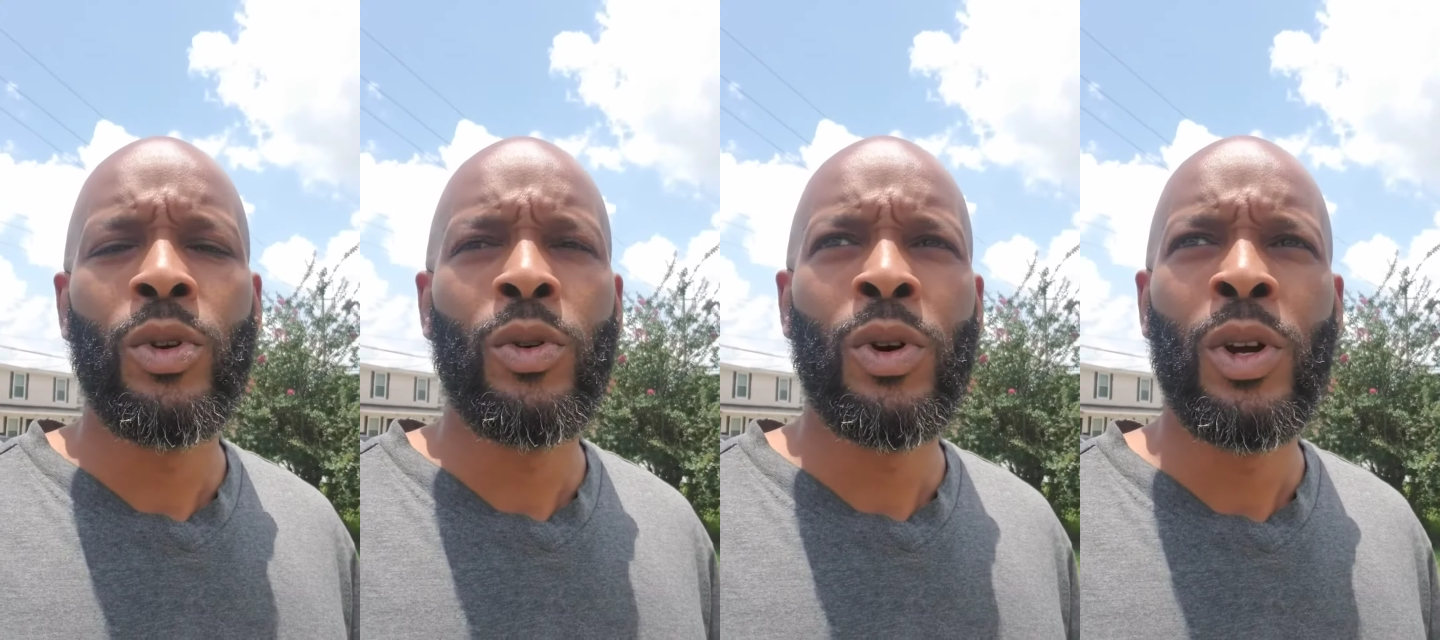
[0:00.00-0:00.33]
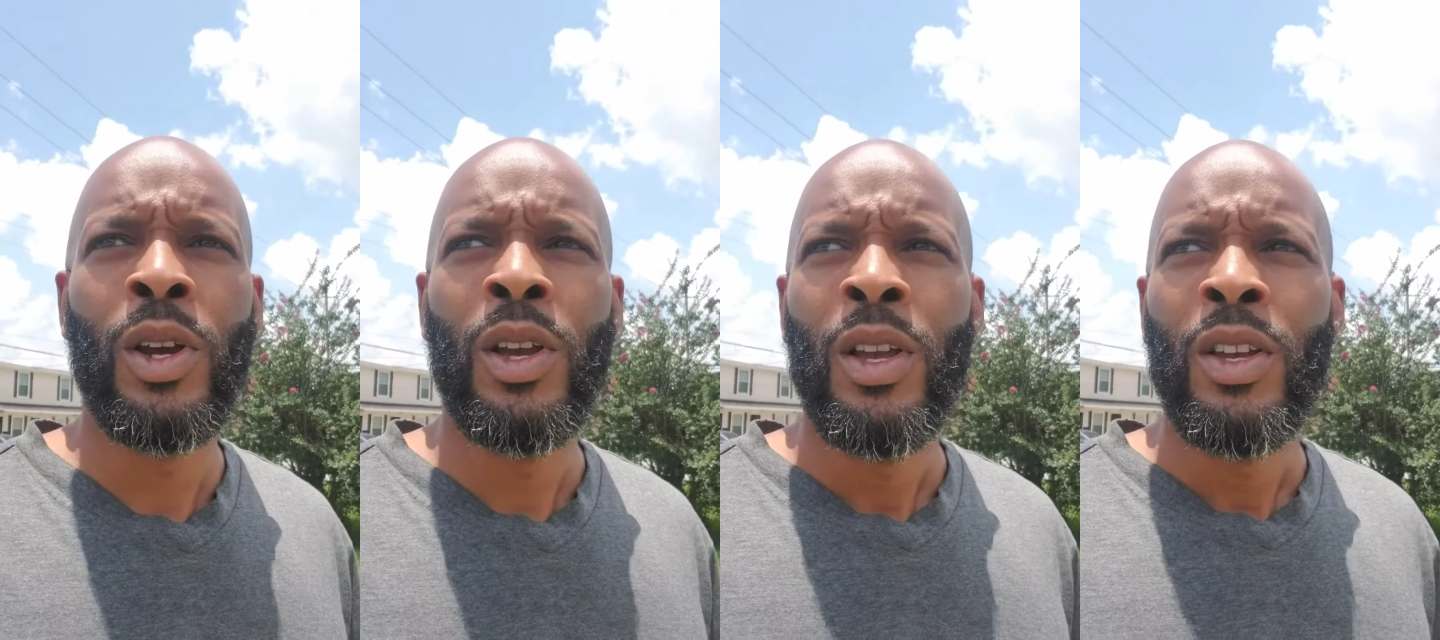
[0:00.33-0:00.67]
door.
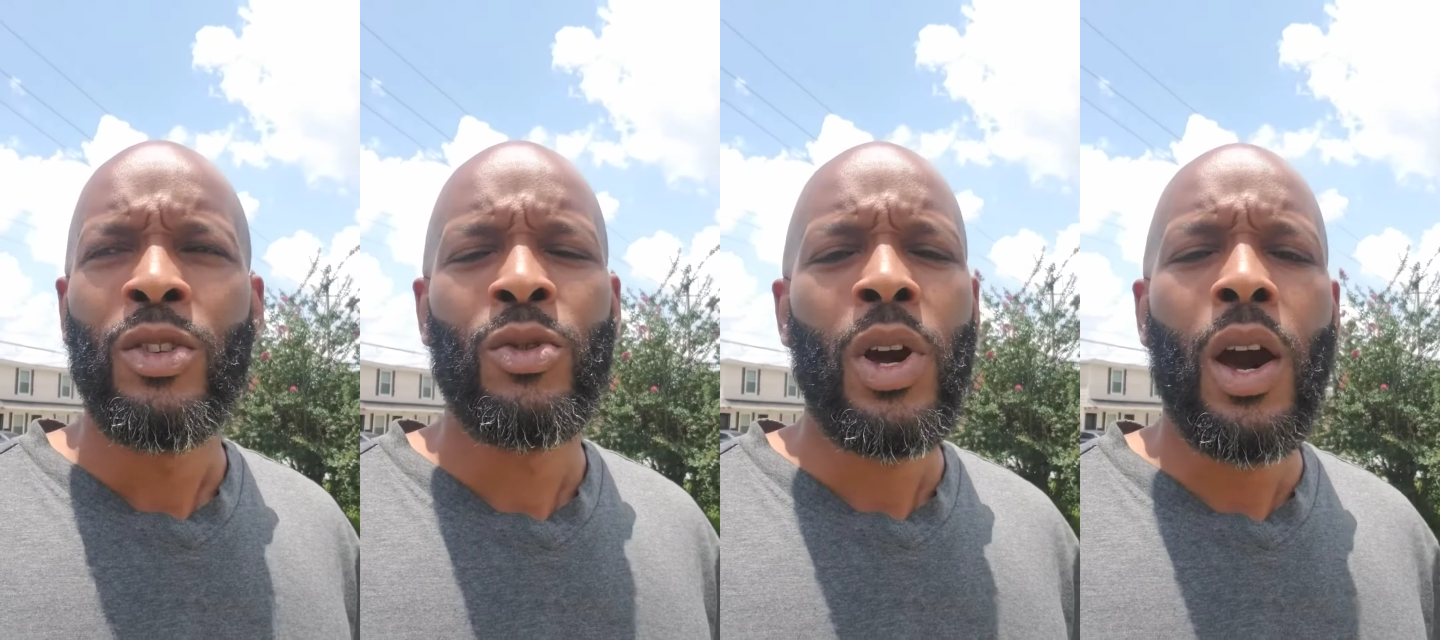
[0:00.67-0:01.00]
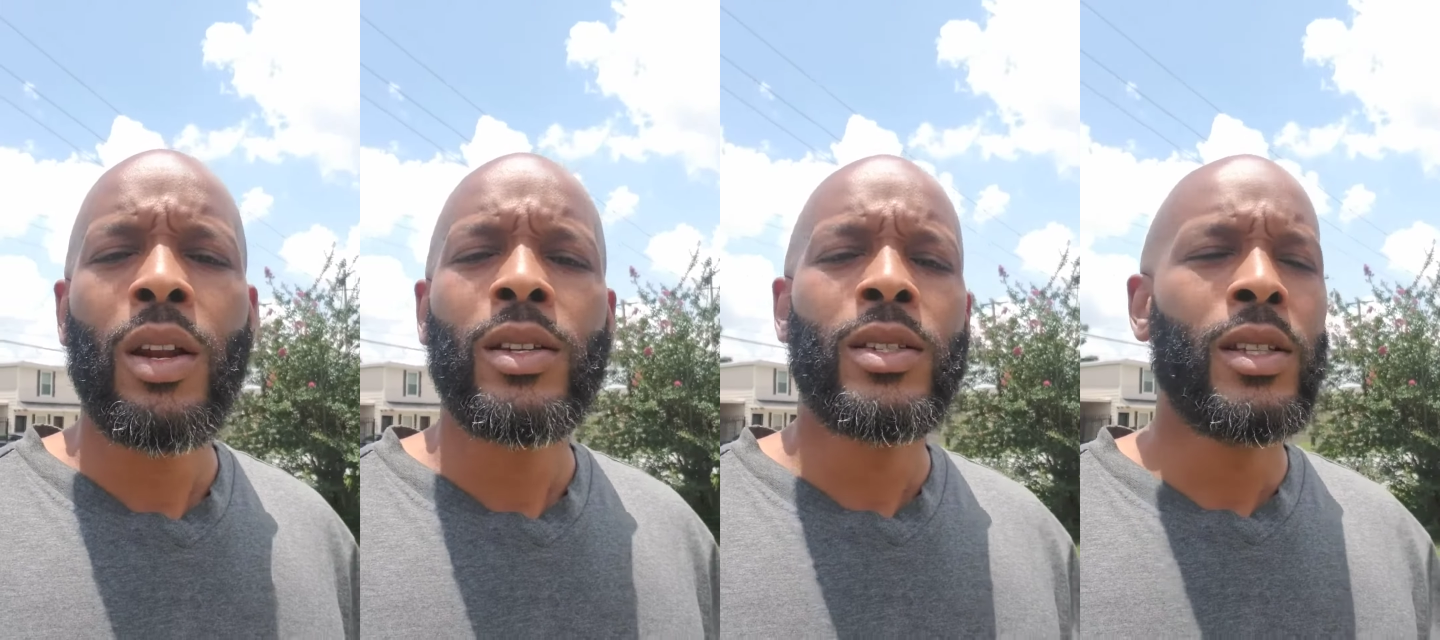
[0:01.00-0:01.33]
You
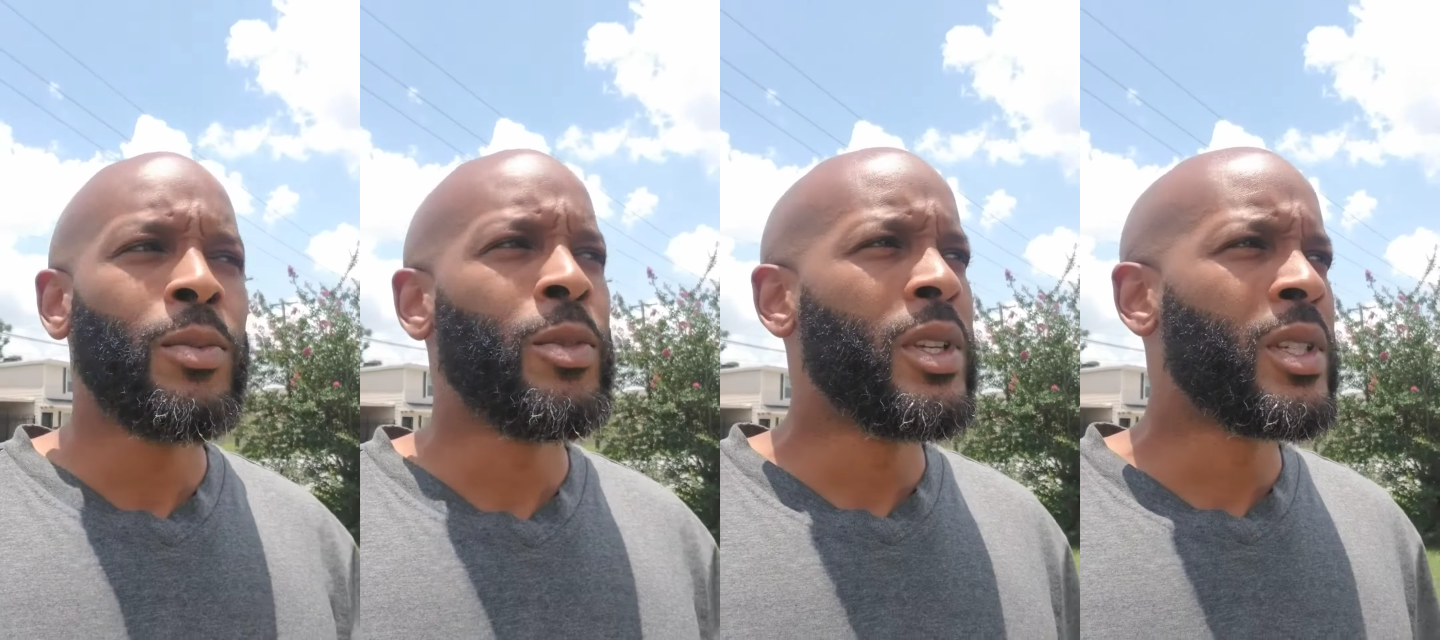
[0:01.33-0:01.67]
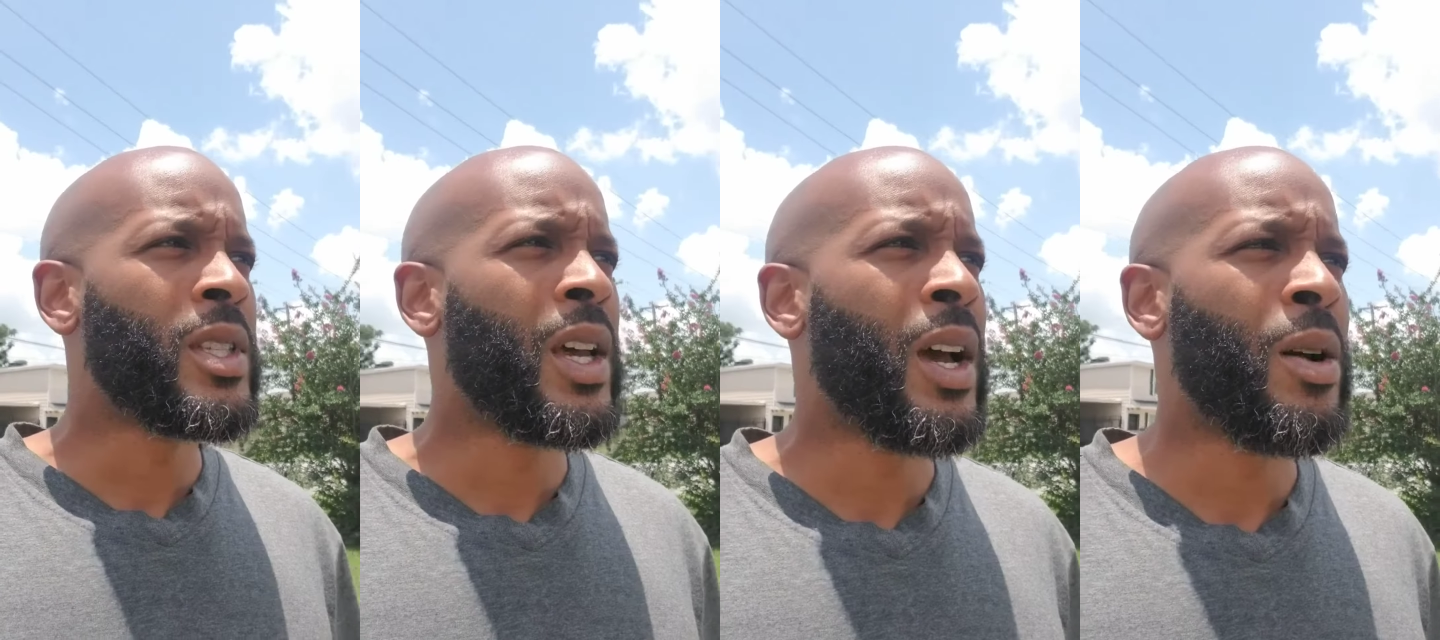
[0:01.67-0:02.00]
caught us slipping
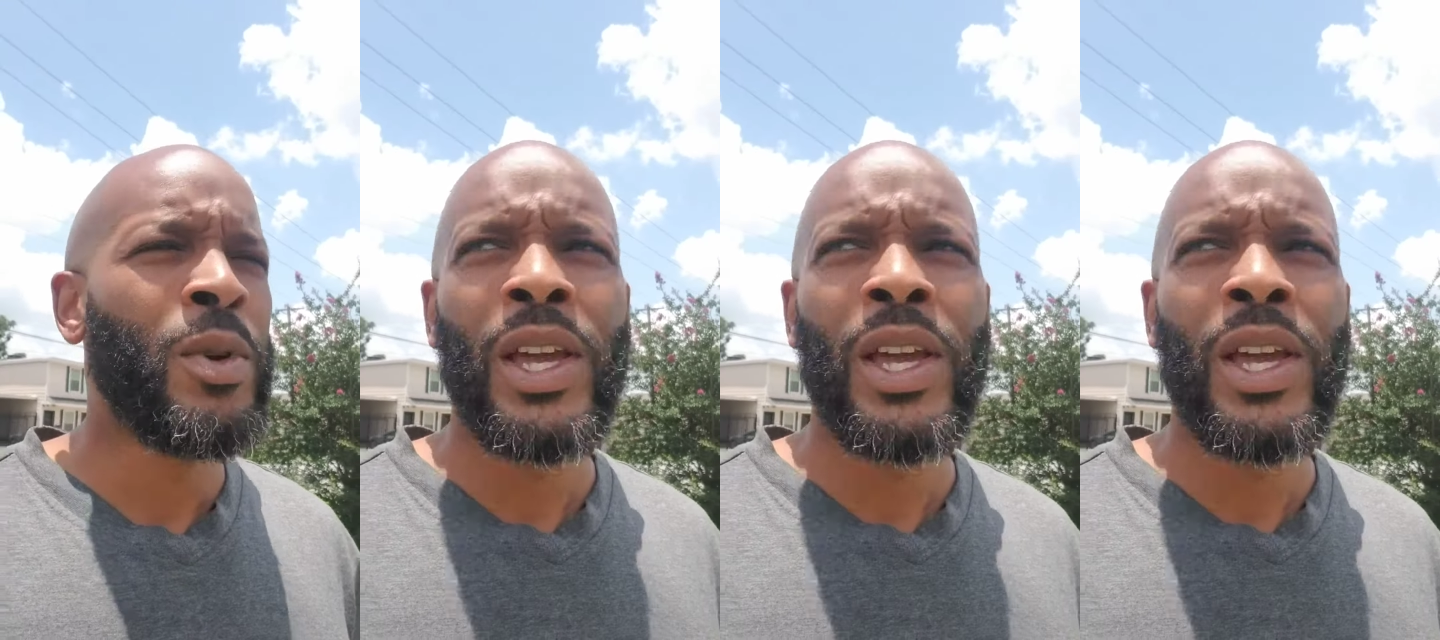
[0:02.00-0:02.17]
this time.